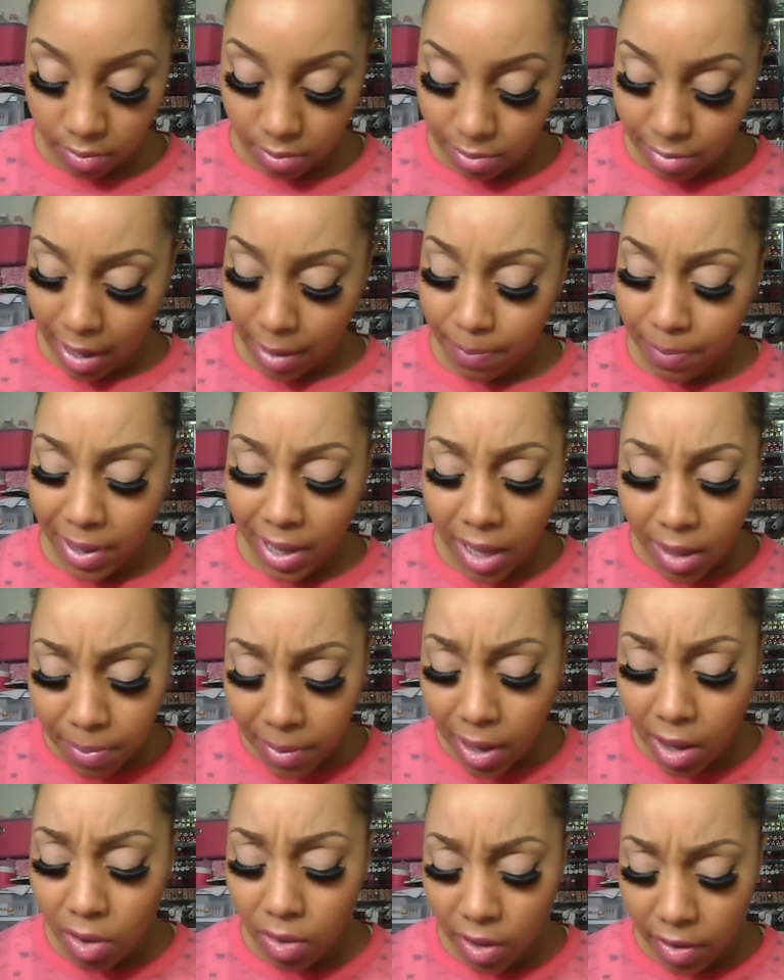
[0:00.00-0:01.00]
my
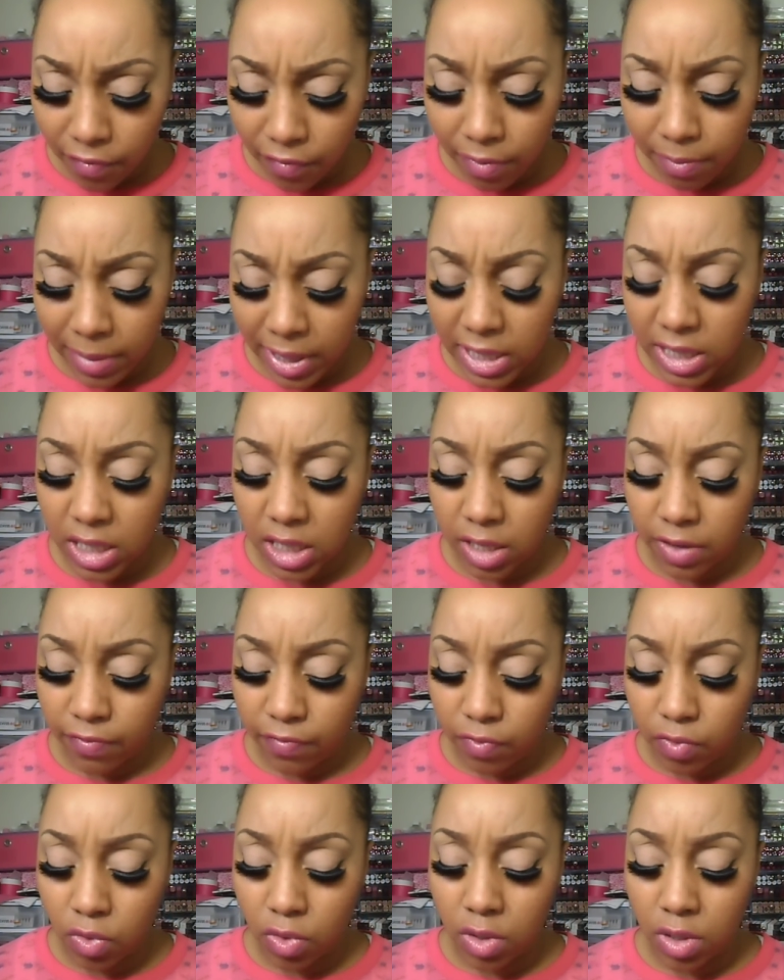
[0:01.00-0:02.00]
PayPal information
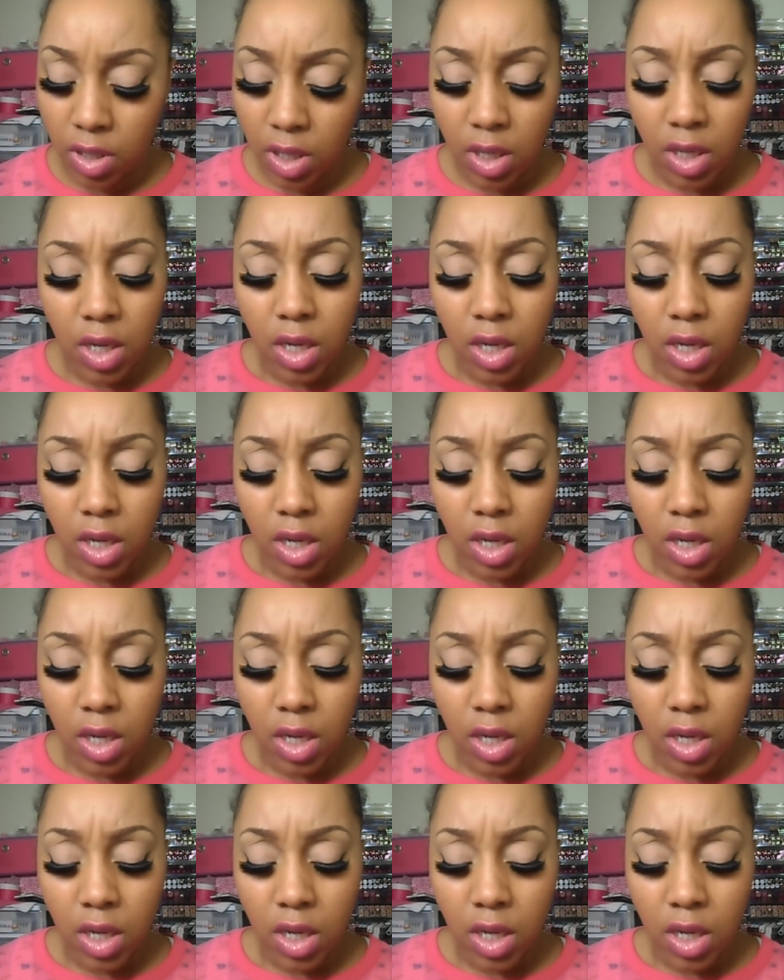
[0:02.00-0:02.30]
for